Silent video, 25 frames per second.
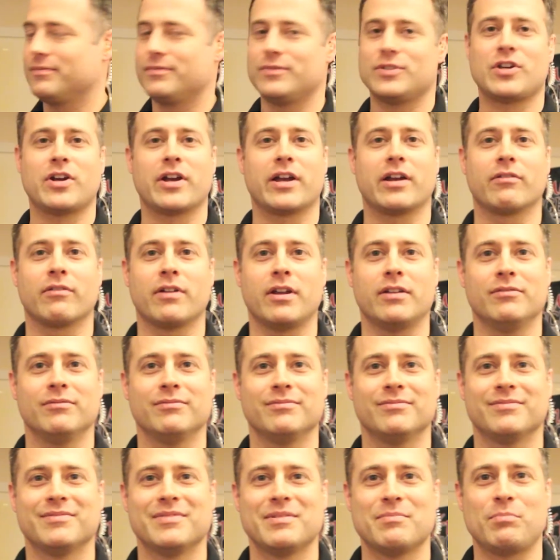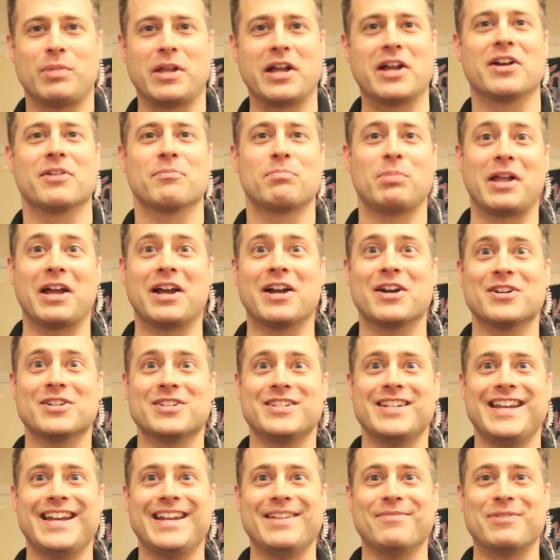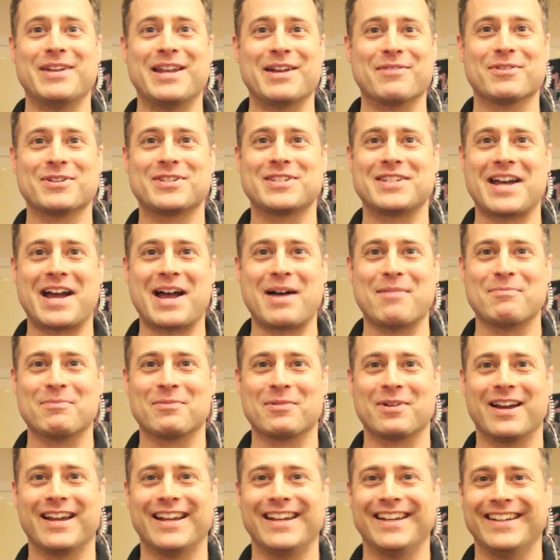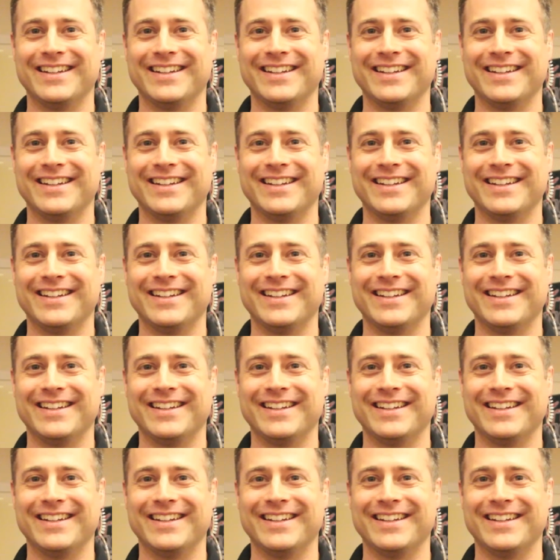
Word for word: Sorry, I gotta run. No Player, worries. Players need. We never stop, right?